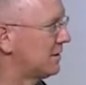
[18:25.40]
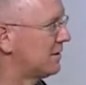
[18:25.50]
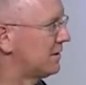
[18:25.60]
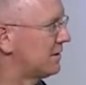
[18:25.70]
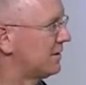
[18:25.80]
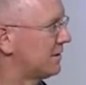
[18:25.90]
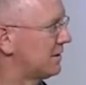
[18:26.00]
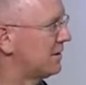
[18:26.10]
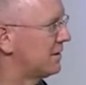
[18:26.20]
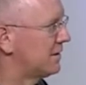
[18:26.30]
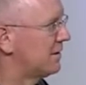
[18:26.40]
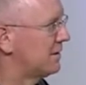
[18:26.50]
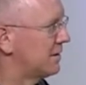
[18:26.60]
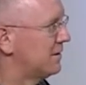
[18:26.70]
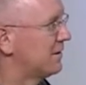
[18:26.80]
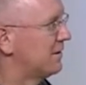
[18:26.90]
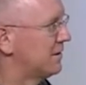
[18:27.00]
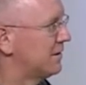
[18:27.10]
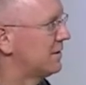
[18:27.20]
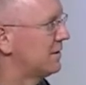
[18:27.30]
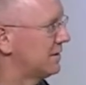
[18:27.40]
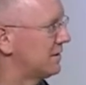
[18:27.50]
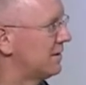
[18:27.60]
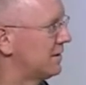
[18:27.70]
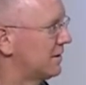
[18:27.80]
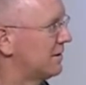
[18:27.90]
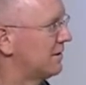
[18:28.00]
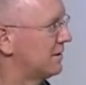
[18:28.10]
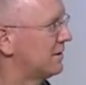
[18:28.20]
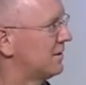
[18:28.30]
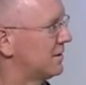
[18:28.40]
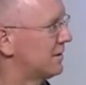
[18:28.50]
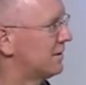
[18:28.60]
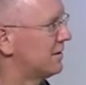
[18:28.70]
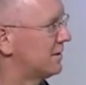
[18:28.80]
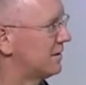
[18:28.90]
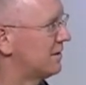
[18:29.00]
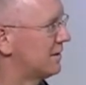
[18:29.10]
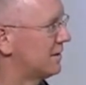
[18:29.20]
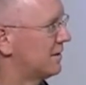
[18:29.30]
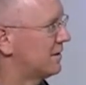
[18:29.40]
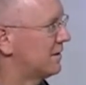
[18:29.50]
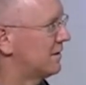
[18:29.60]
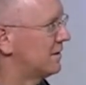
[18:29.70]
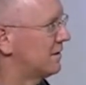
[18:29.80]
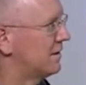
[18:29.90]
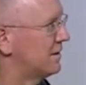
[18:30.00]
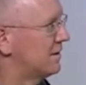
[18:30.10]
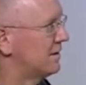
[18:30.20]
The person shown says nothing.